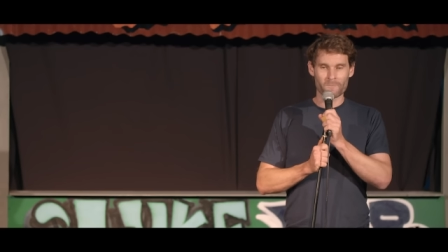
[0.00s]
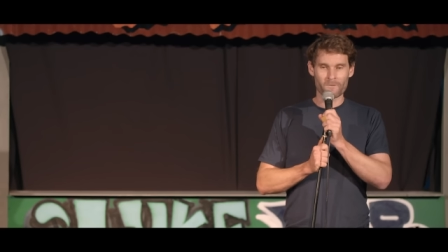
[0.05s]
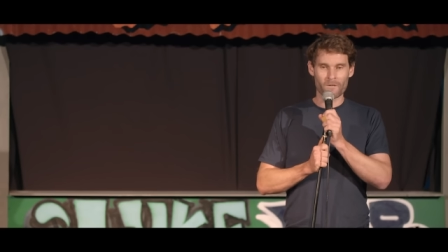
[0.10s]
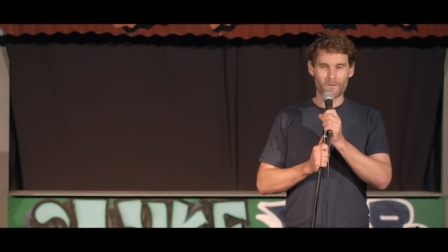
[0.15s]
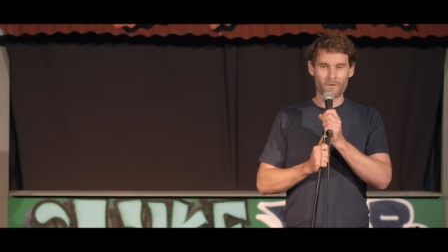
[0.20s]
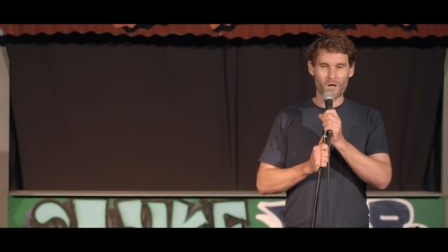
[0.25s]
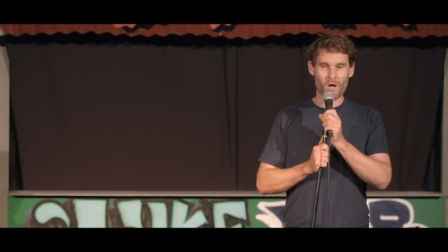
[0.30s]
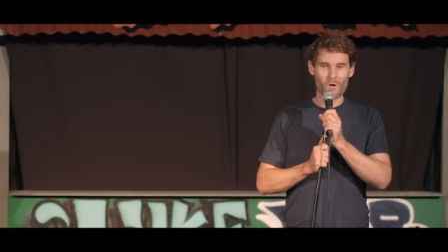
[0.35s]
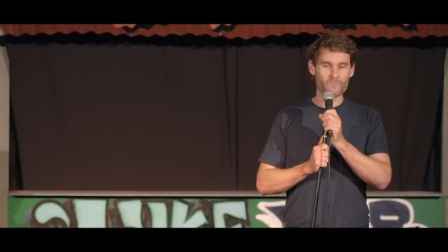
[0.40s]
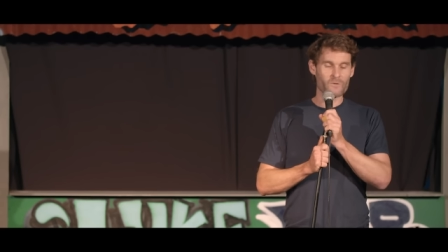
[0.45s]

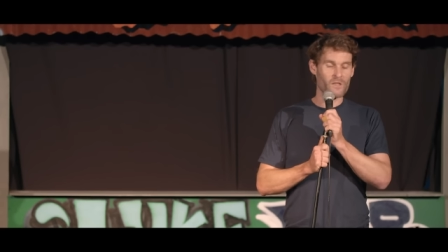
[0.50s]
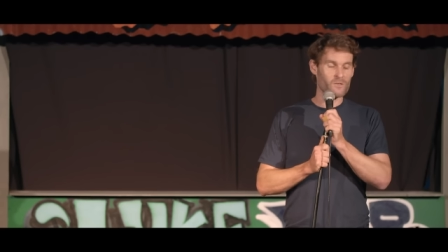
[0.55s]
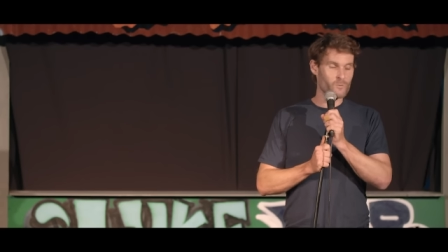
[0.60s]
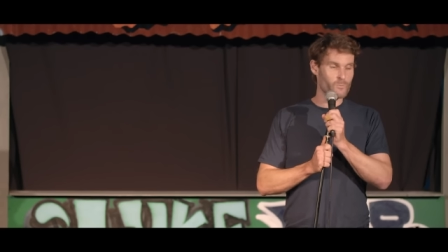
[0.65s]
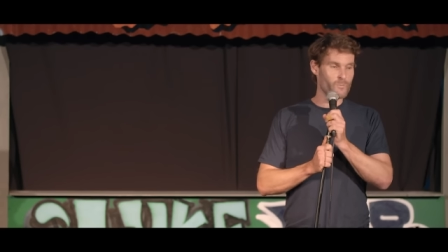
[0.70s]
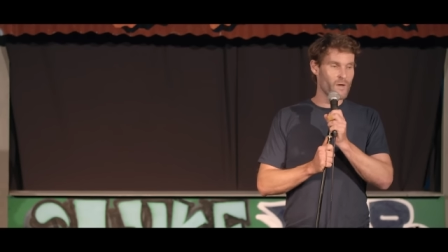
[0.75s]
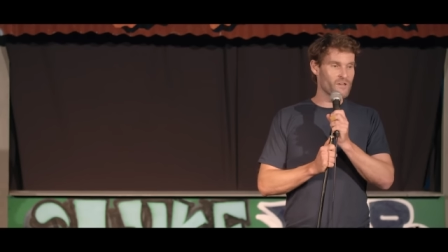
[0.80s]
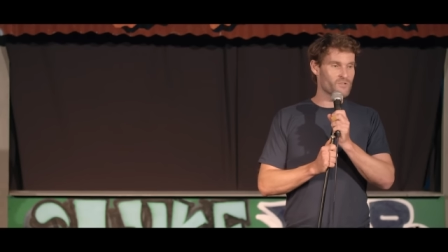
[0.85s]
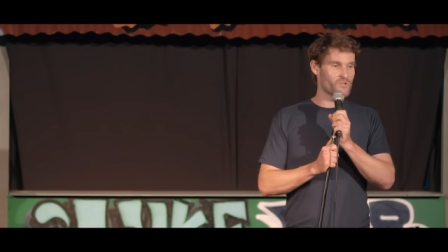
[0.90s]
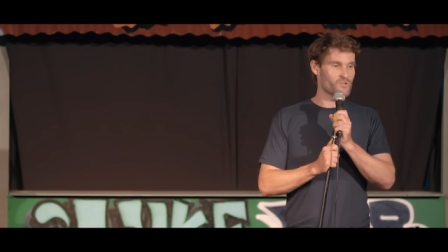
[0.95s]
and opened up the
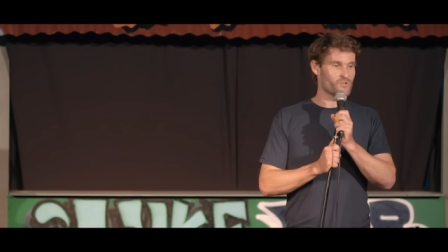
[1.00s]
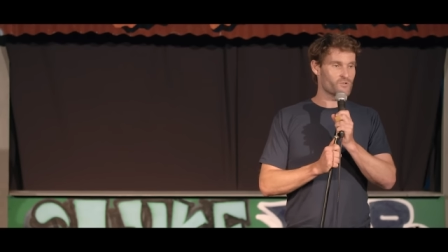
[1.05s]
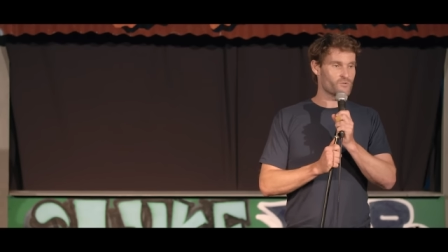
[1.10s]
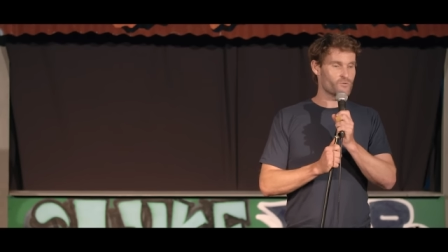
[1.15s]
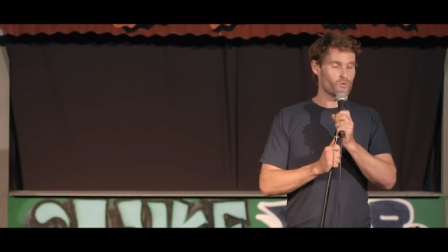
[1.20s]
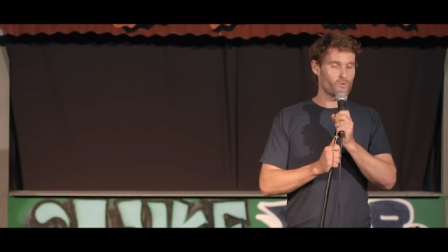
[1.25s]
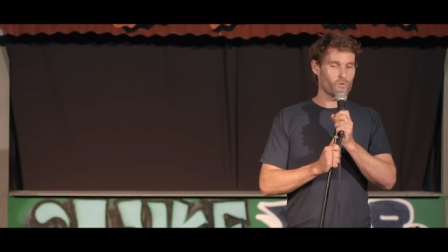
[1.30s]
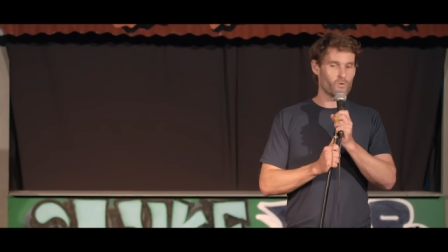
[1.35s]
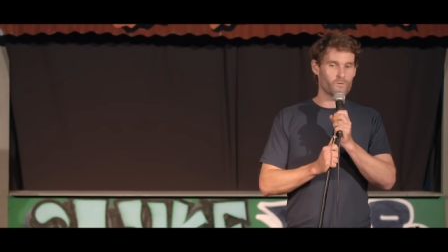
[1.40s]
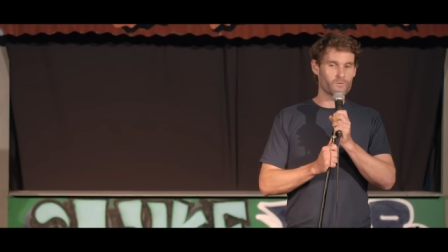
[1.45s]
passenger
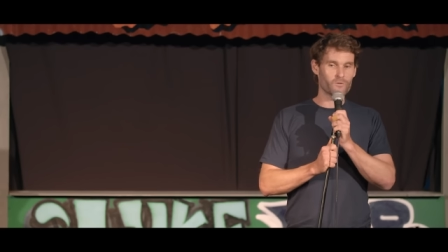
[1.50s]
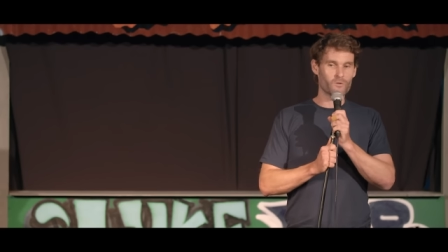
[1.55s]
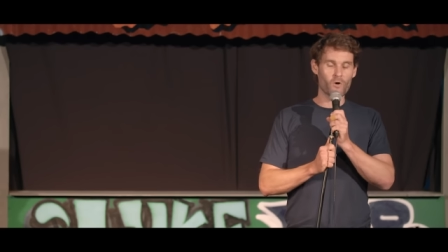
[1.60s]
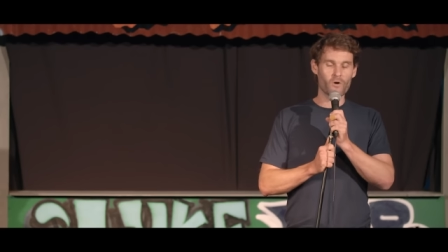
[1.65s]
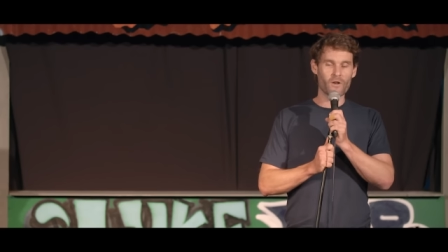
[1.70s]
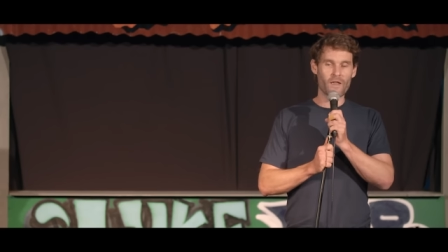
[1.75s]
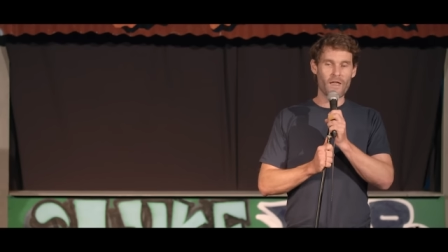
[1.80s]
door and got